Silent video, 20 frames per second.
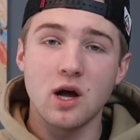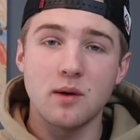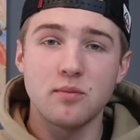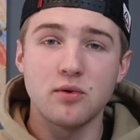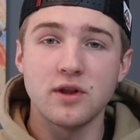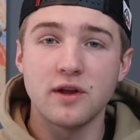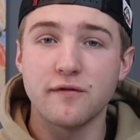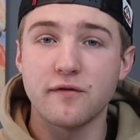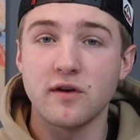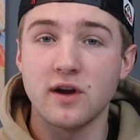
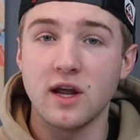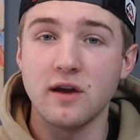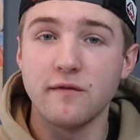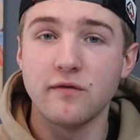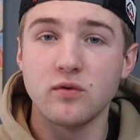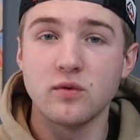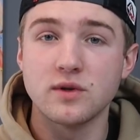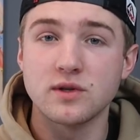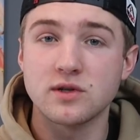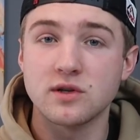couple different
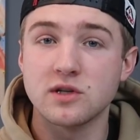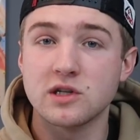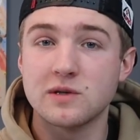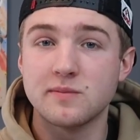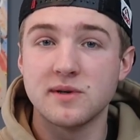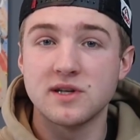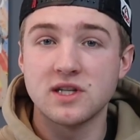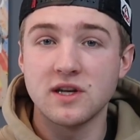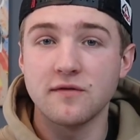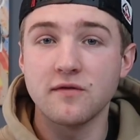influencers
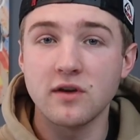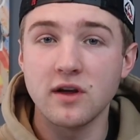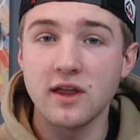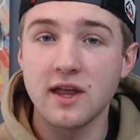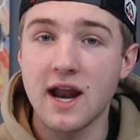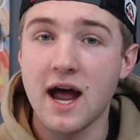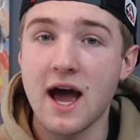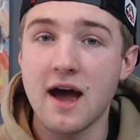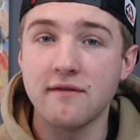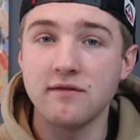specifically
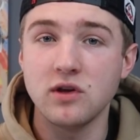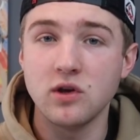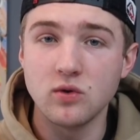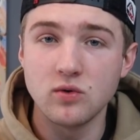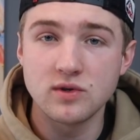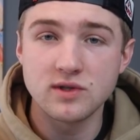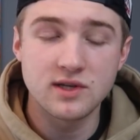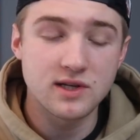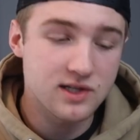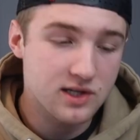that I've used.